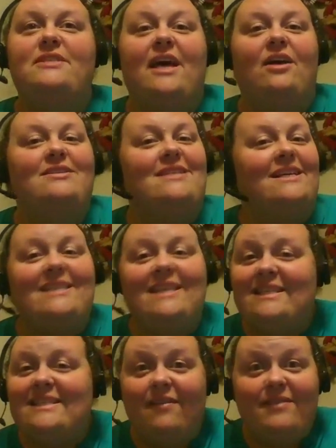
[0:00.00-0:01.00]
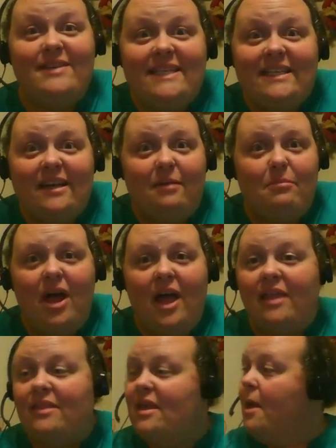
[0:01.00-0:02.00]
sell 16, 17 in a
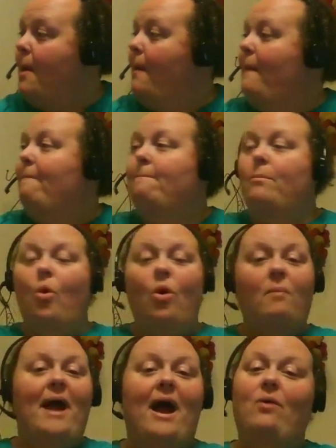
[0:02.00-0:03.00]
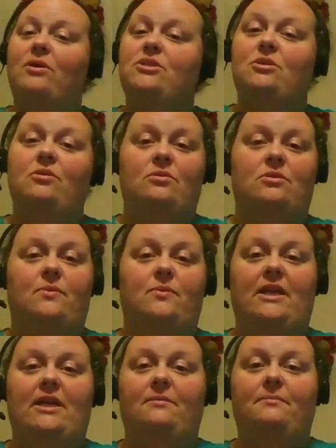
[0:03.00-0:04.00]
month. More power to you,
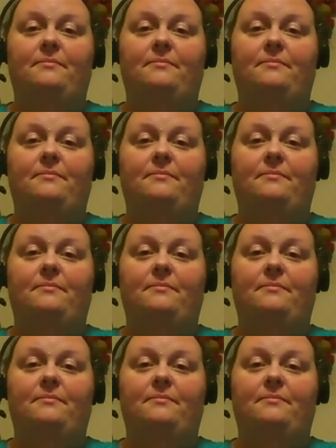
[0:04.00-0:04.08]
sweetie.